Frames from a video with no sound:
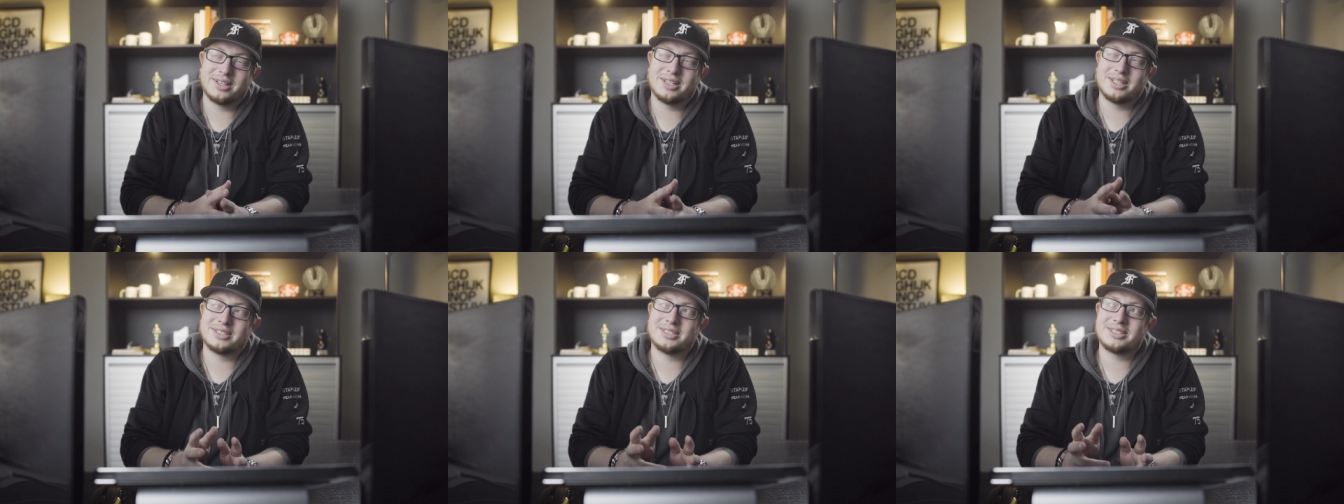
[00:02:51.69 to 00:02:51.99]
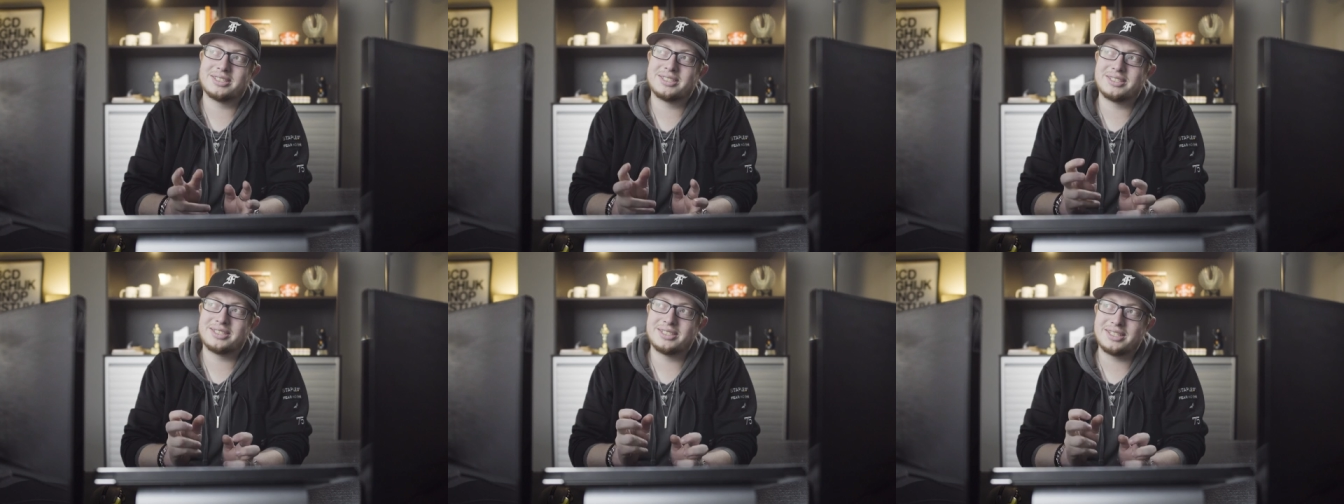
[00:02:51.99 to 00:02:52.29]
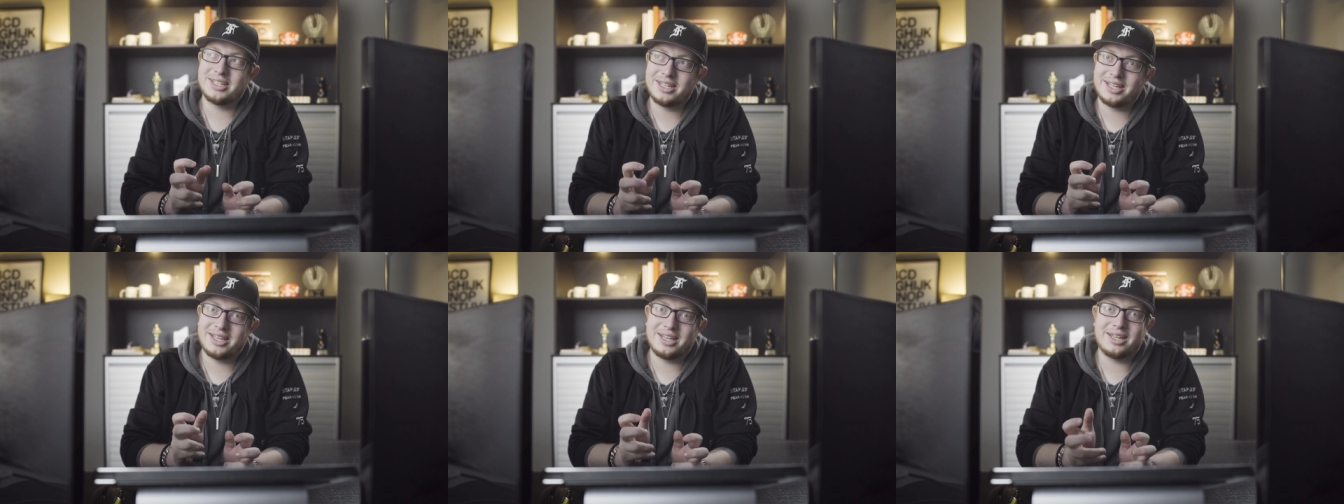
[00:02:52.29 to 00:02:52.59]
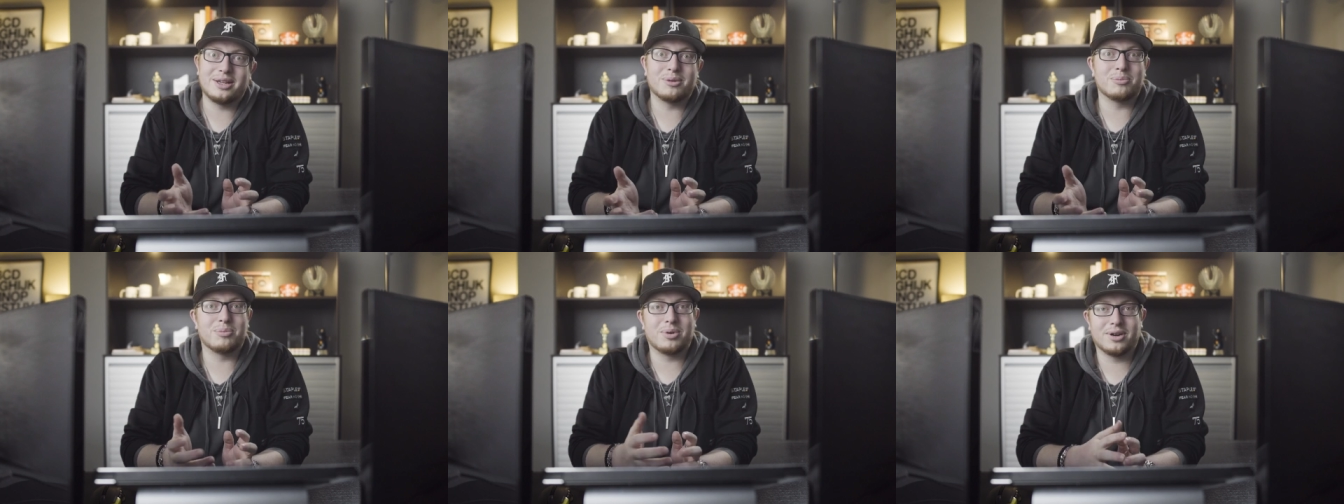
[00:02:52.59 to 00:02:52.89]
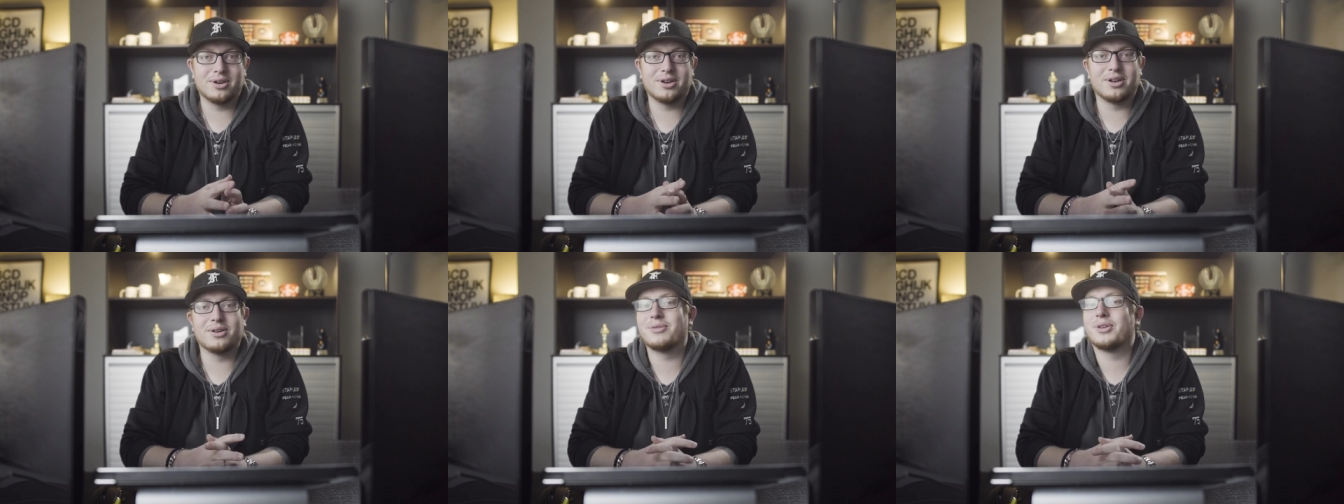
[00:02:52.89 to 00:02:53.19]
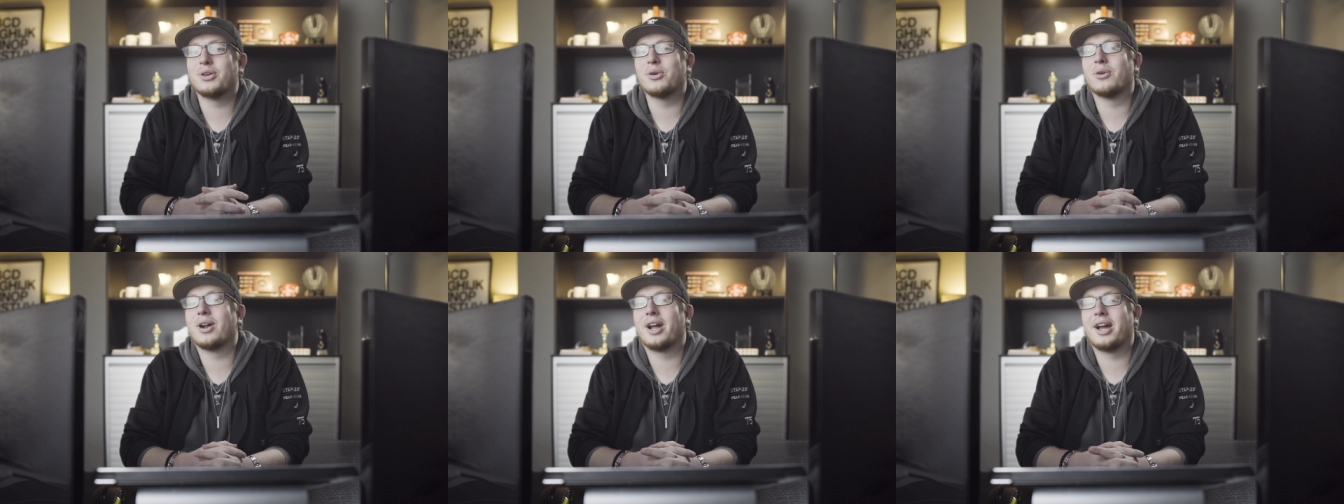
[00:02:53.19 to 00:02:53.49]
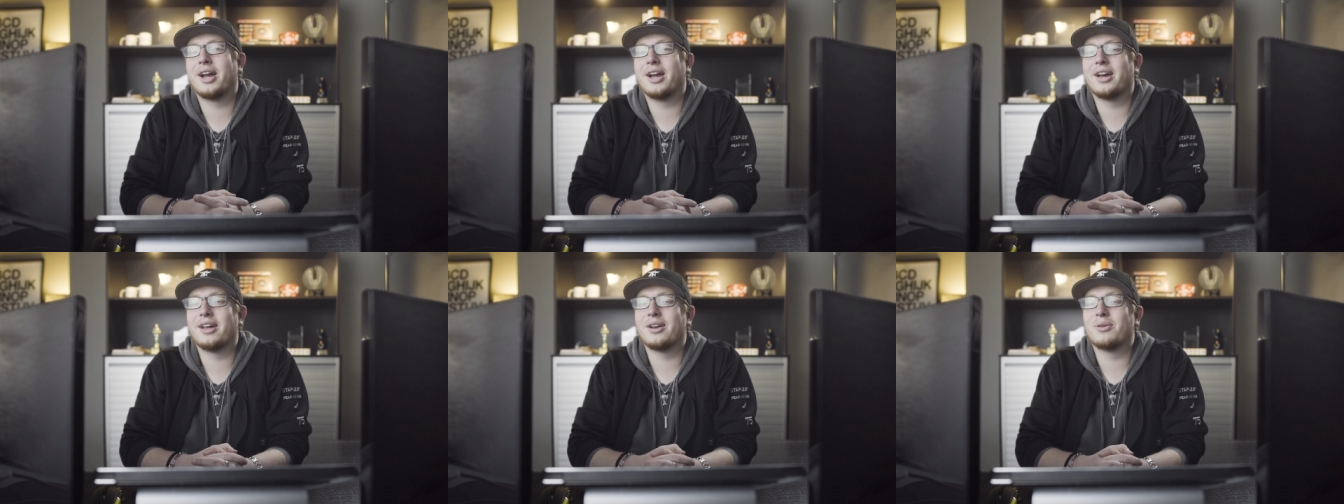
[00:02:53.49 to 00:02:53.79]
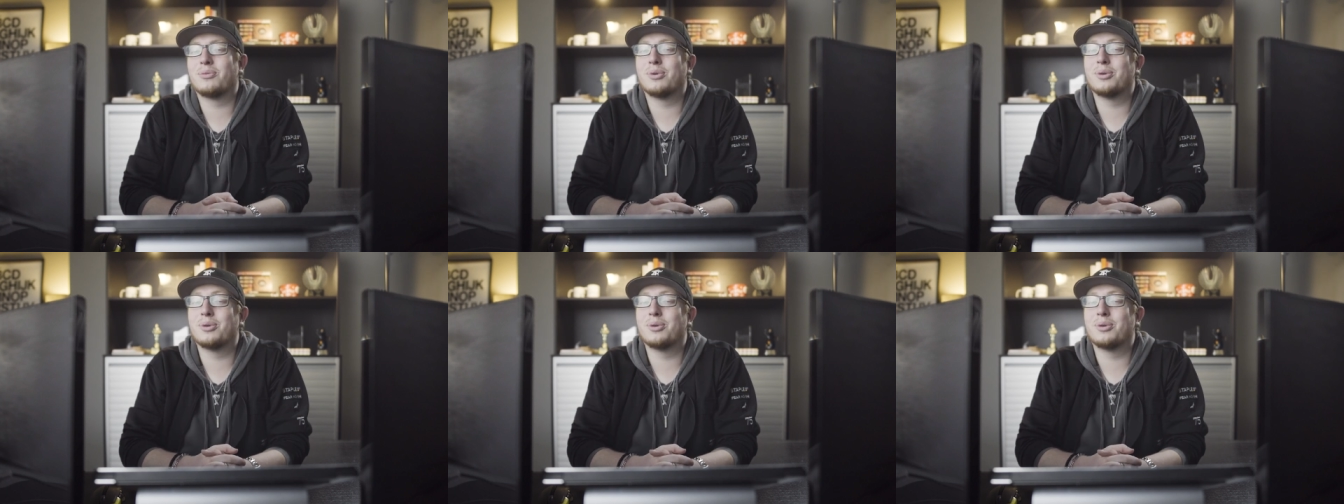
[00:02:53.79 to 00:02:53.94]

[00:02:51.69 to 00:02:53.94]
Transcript: the sticky part of your ad